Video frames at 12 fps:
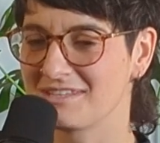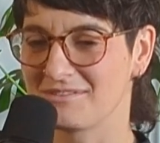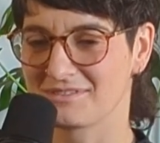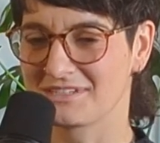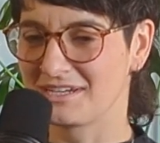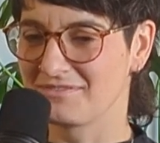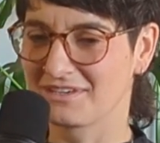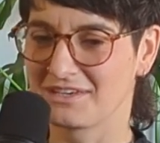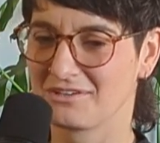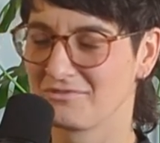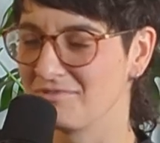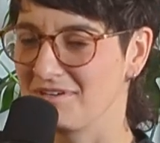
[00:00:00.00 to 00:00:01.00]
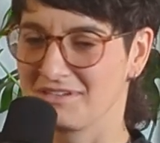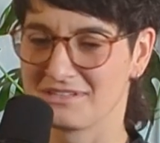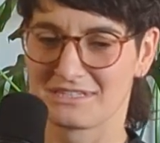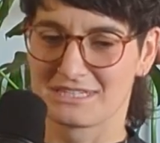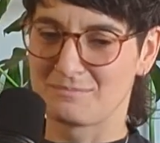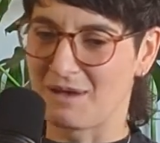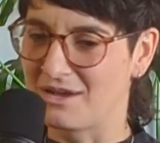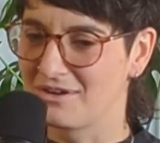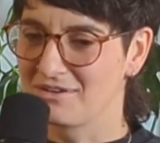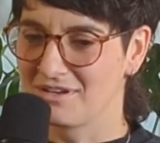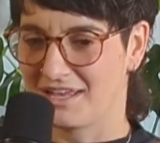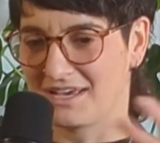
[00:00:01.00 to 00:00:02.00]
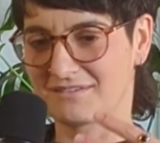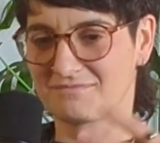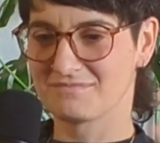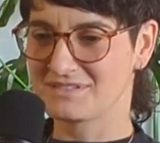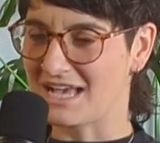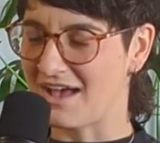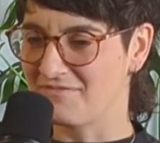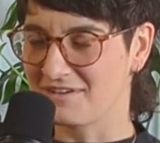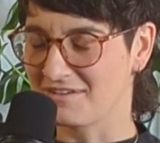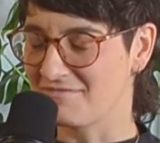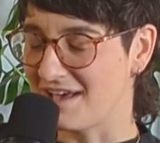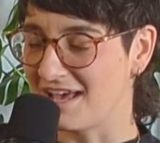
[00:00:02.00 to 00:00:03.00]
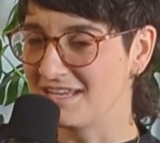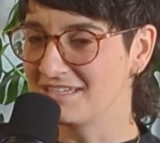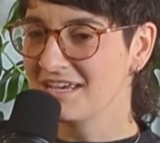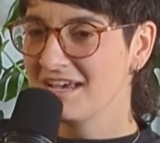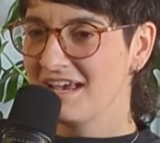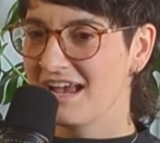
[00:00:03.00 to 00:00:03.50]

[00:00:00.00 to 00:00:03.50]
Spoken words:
That was kind of like a Greek inspired, like sapphic event.